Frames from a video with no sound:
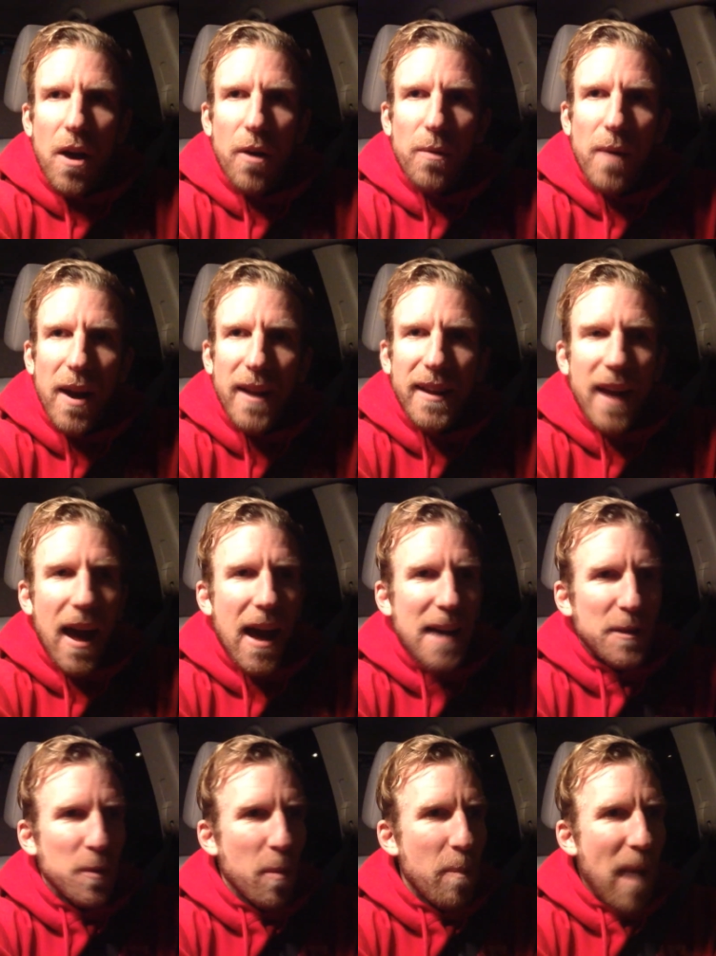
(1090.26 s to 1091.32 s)
Alrighty,
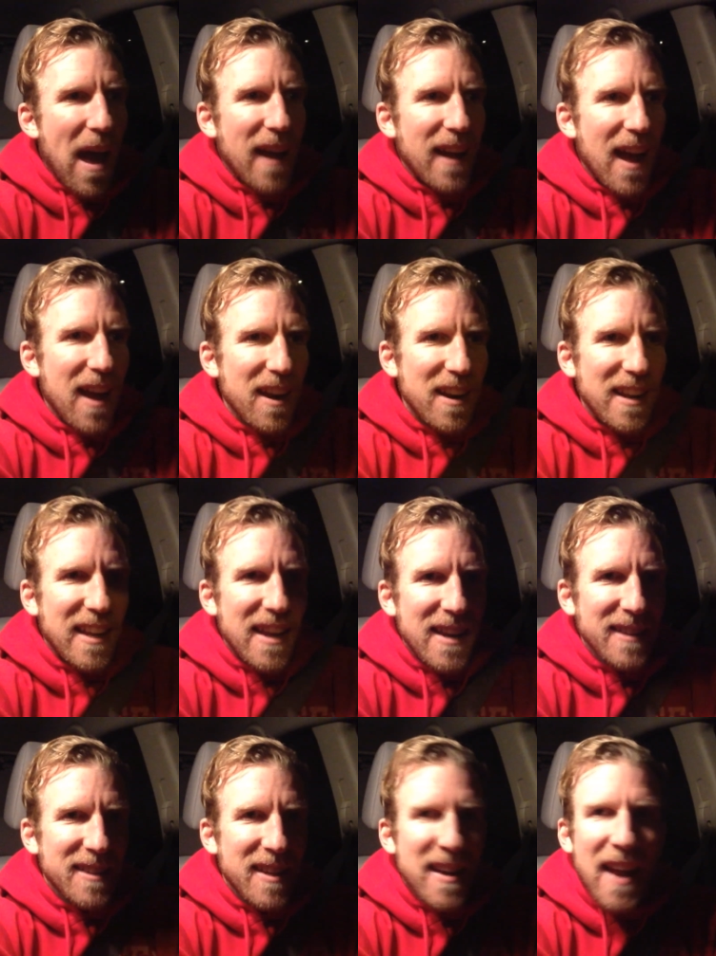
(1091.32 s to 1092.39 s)
guys, we're back at it
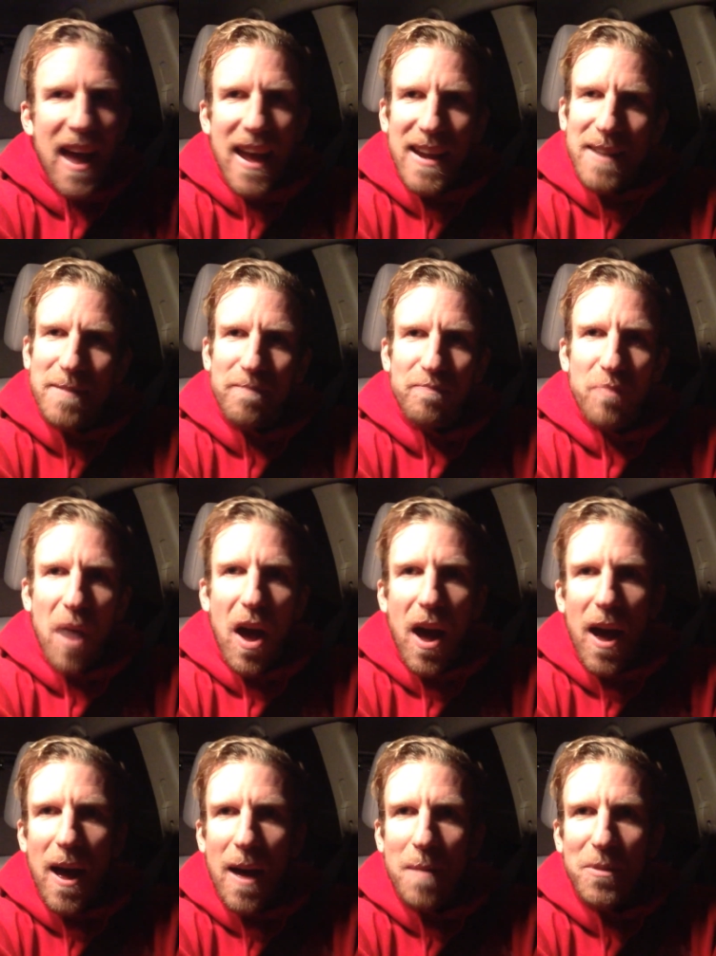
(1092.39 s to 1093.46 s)
again tonight.
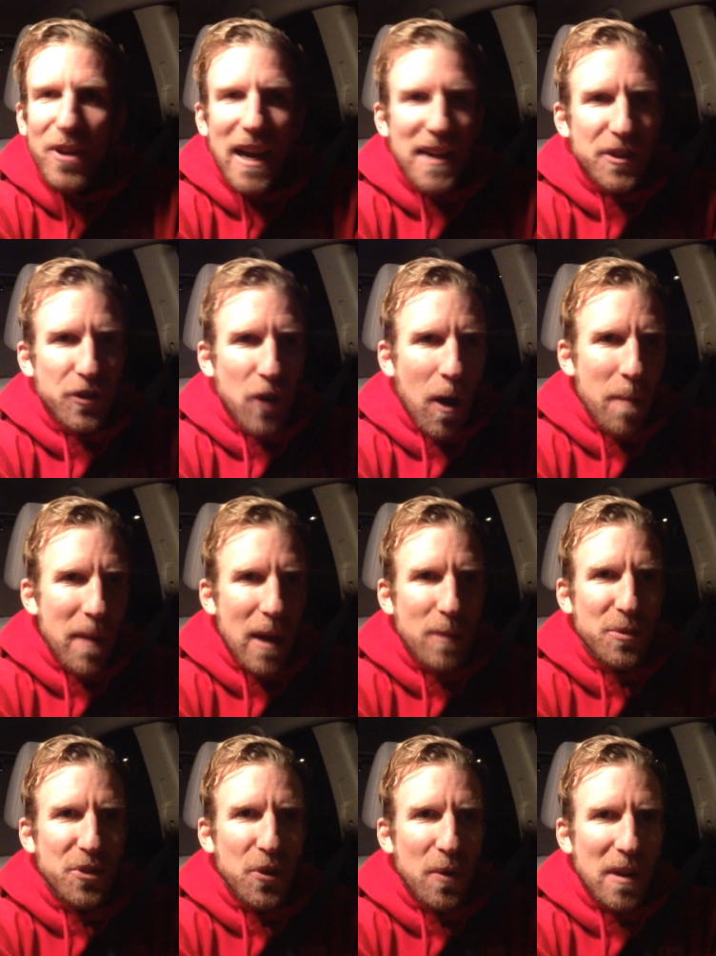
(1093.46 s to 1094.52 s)
Um, you guys saw me. I
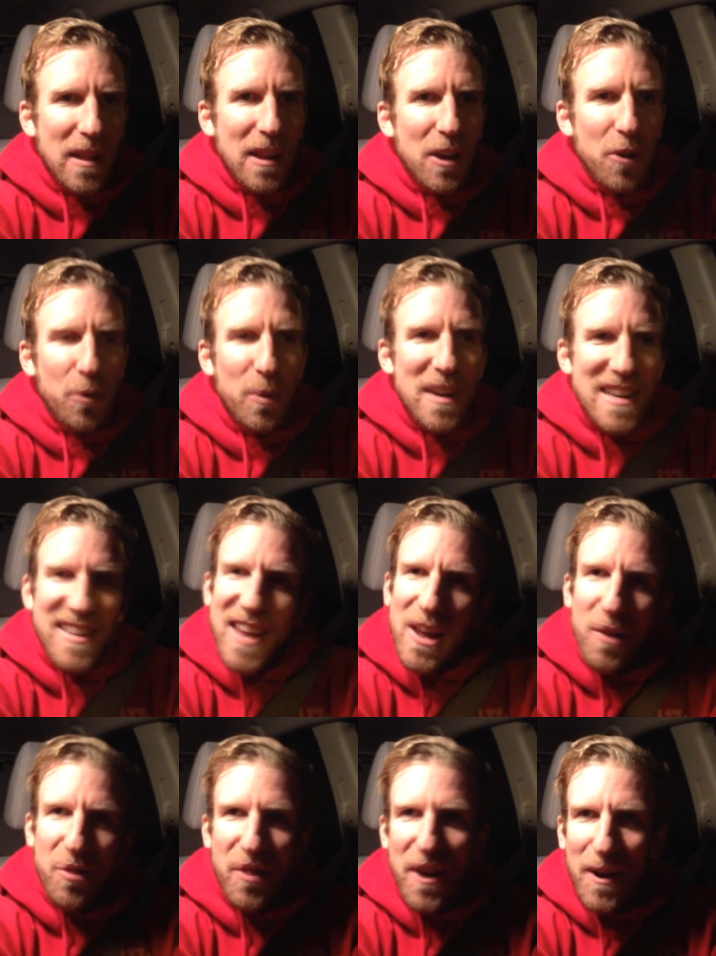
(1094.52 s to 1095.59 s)
was doing a little
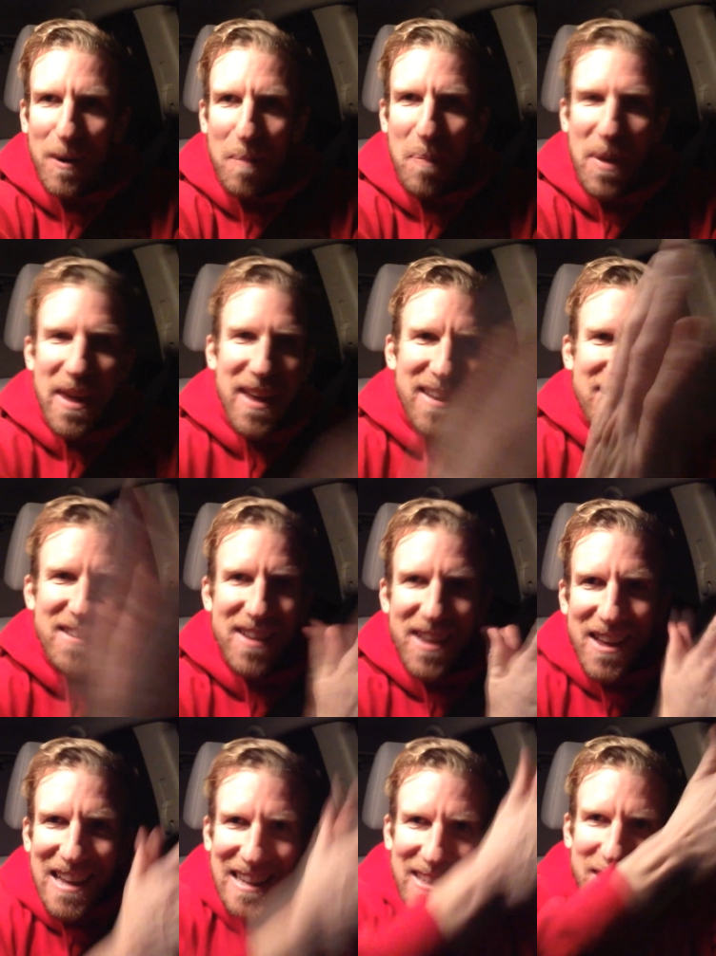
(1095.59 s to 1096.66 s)
retail therapy,
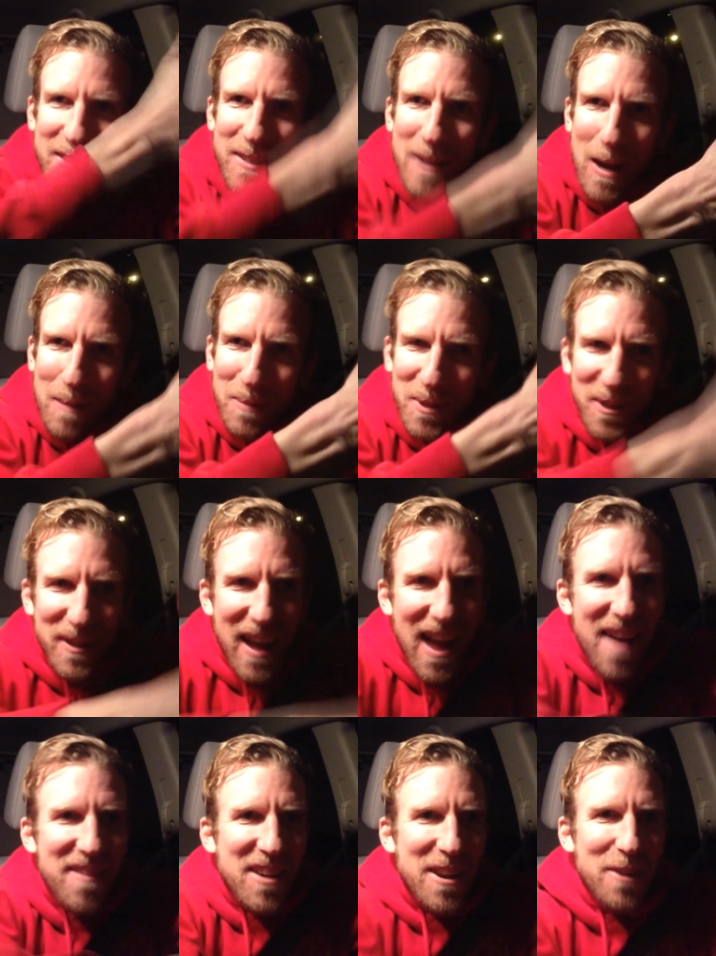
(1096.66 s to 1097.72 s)
dumpster
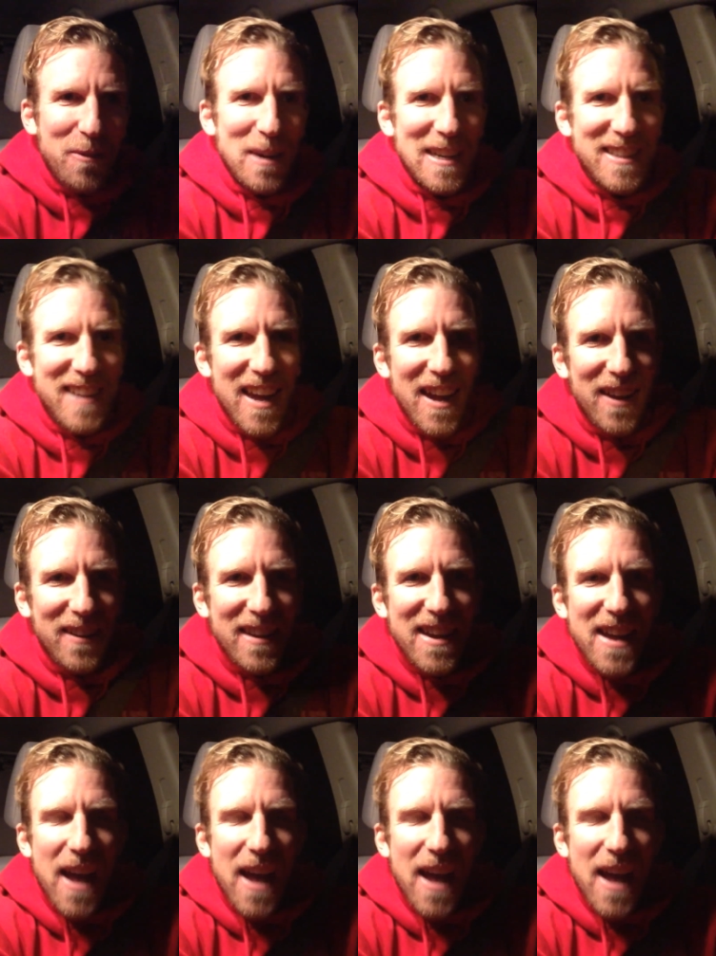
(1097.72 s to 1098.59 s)
diving in retail.